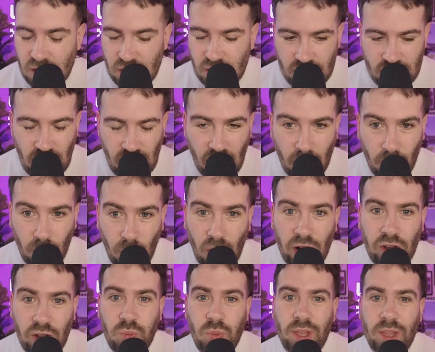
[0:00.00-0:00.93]
So
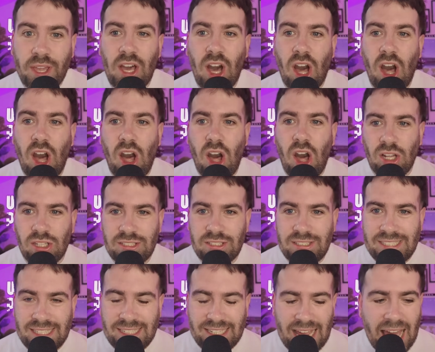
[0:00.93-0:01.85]
what have we got on
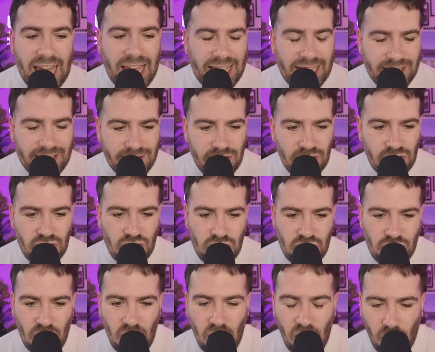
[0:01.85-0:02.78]
today's
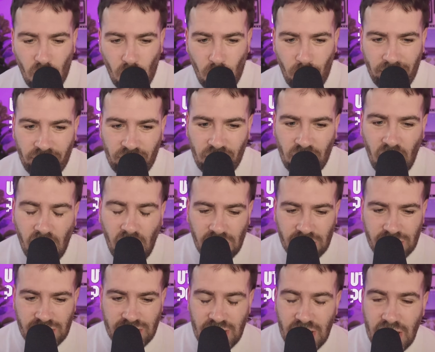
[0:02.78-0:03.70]
show? We've
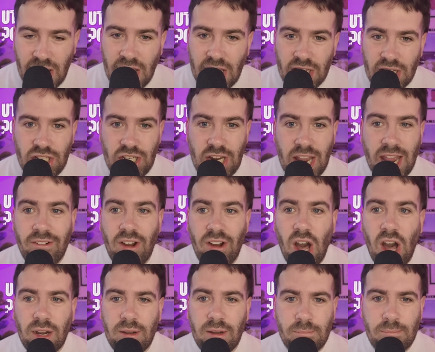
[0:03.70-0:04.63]
got
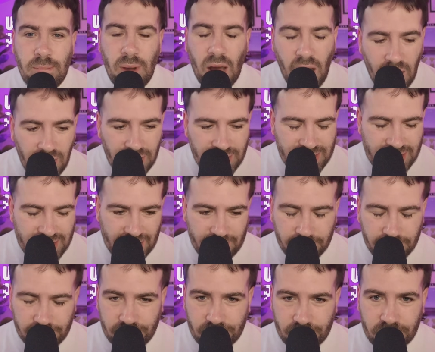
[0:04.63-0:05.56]
Gerard
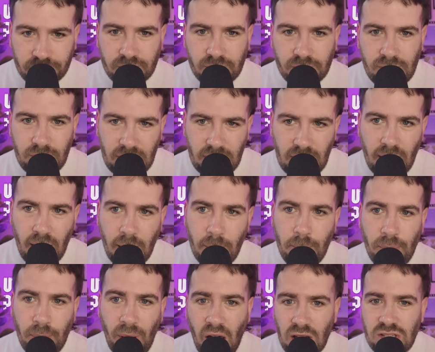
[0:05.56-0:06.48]
Martin,
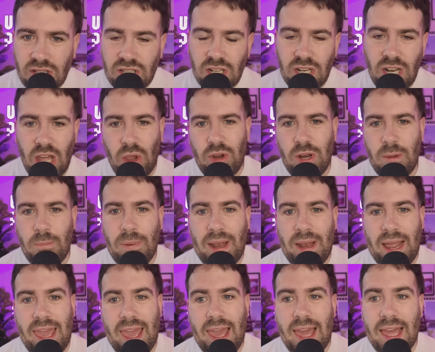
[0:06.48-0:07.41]
Barcelona
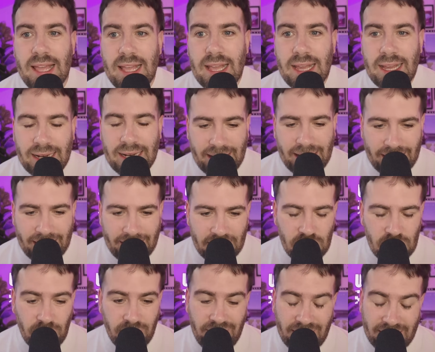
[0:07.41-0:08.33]
player
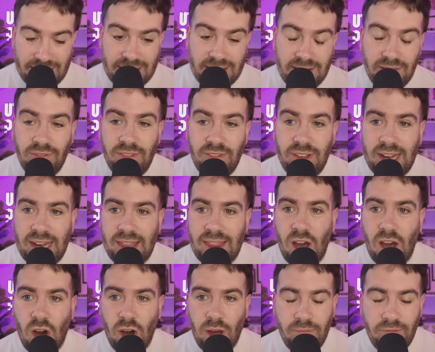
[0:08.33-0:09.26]
linked with Aston Villa
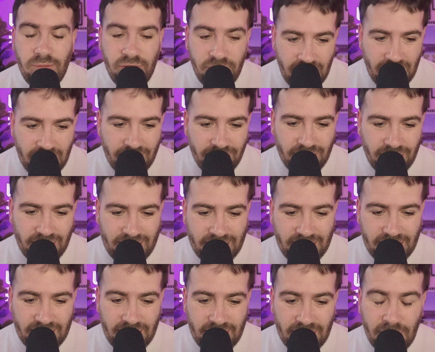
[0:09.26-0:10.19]
that I'm very,
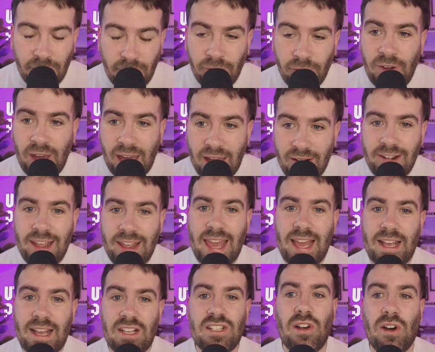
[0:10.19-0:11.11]
very
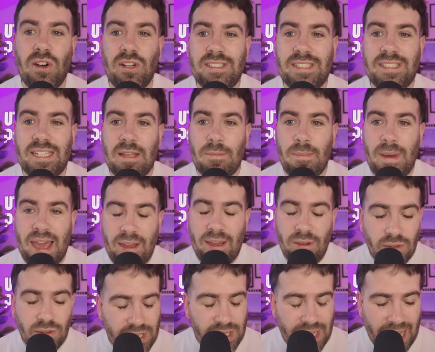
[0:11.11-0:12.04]
excited
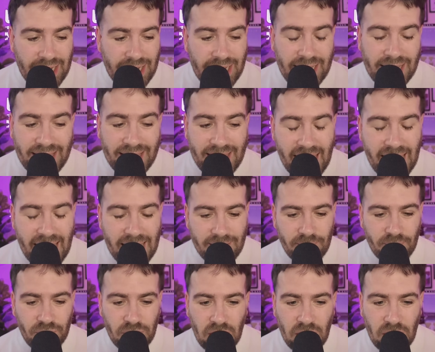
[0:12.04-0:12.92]
about. And again,